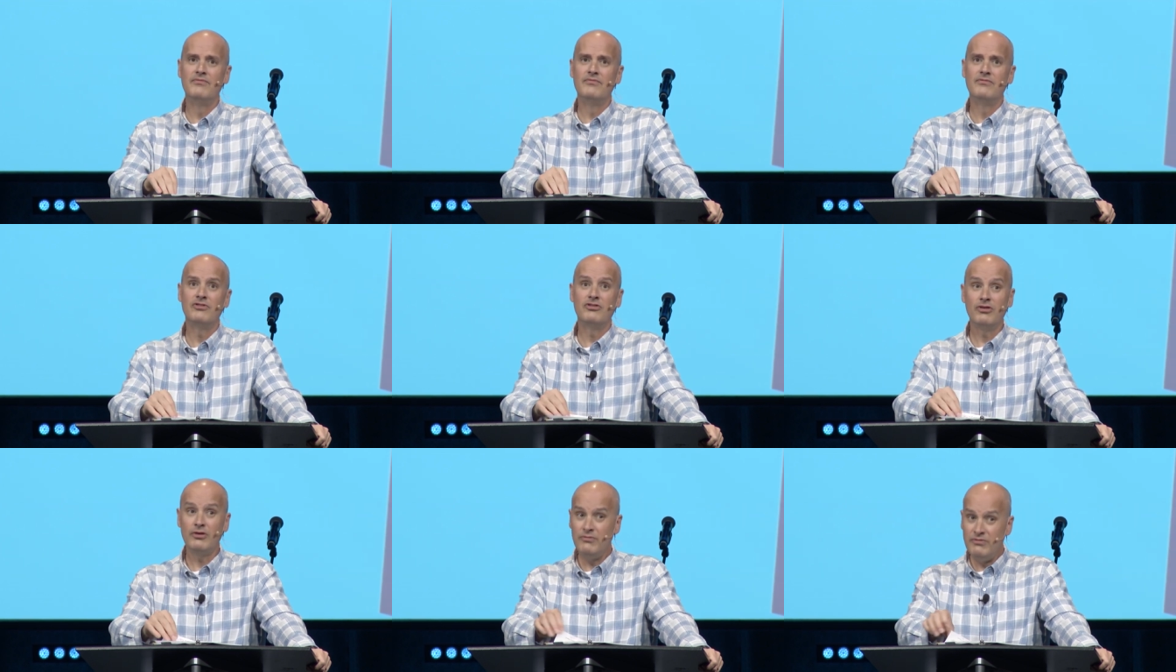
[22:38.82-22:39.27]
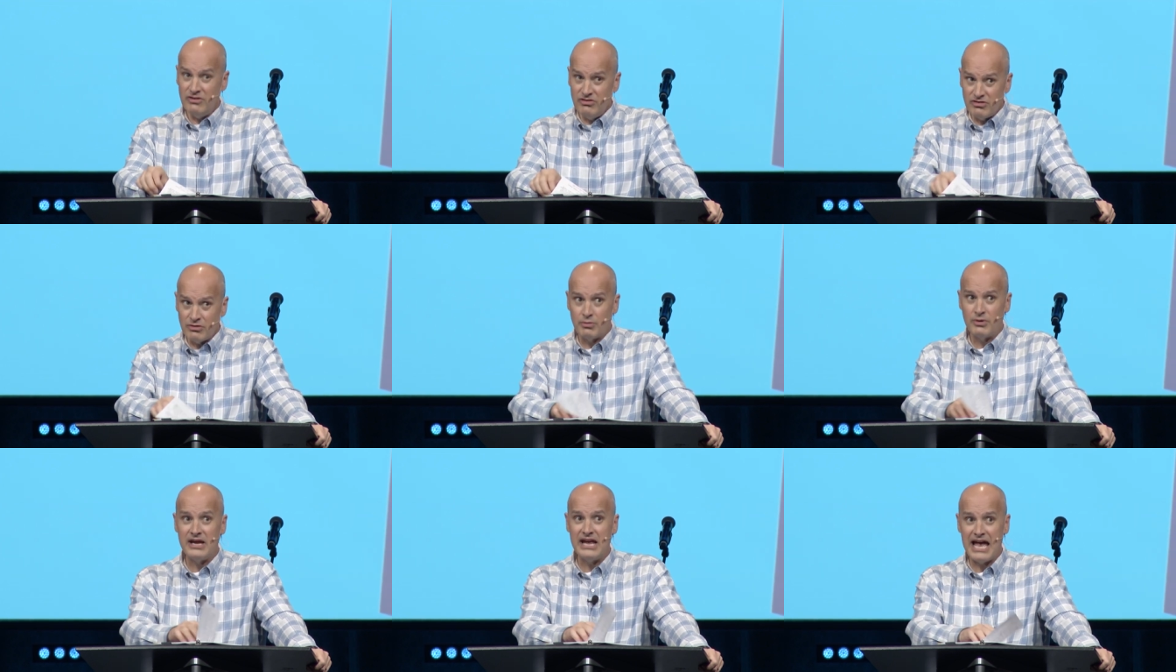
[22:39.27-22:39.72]
served as
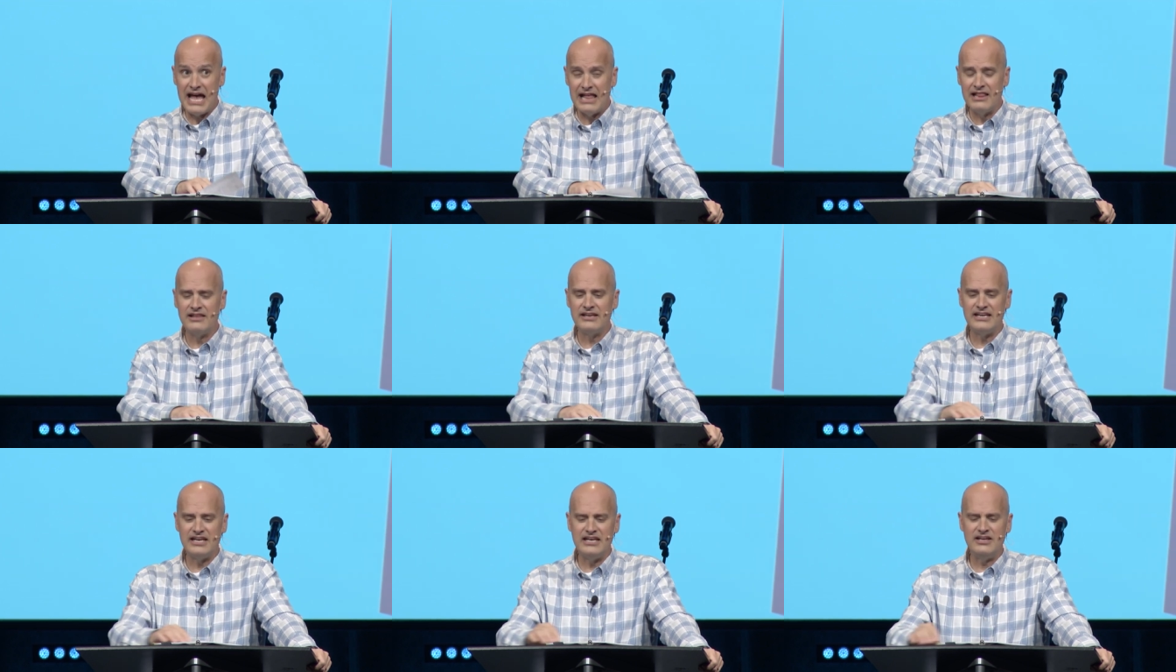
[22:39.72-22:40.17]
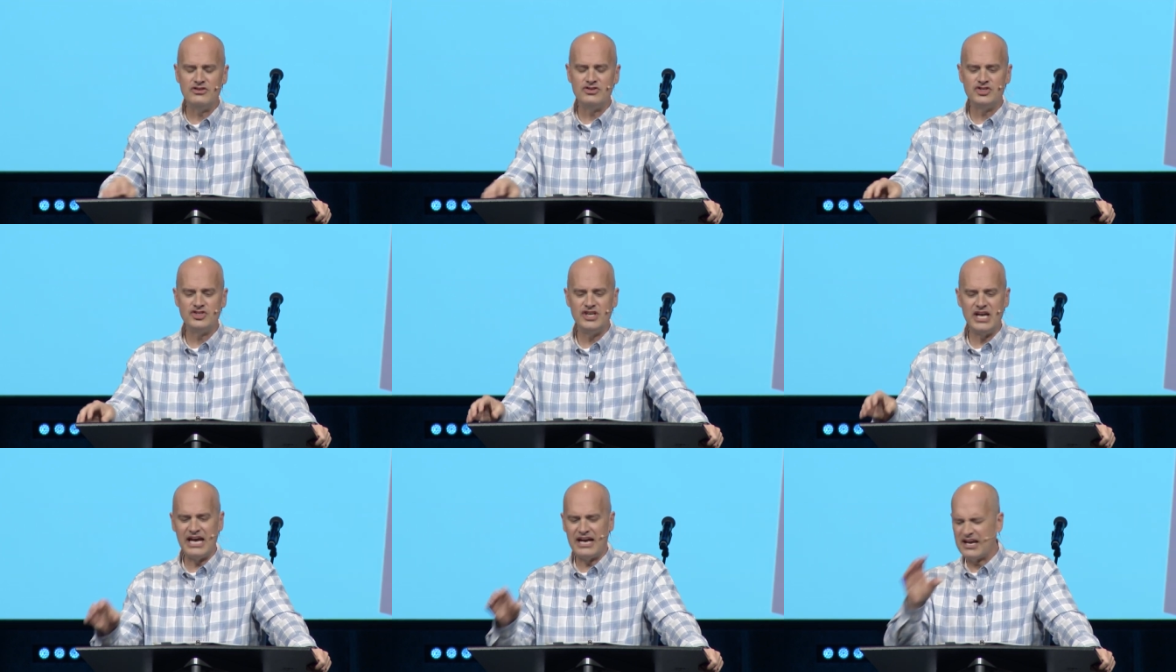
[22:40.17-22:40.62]
a reality
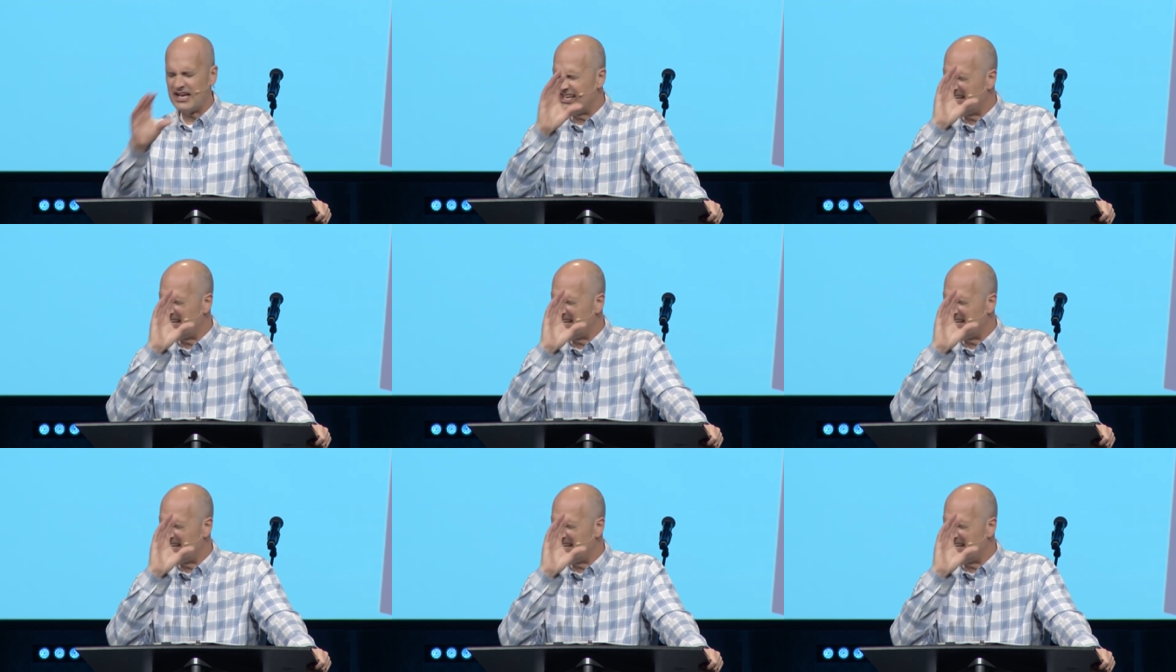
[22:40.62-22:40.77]
check,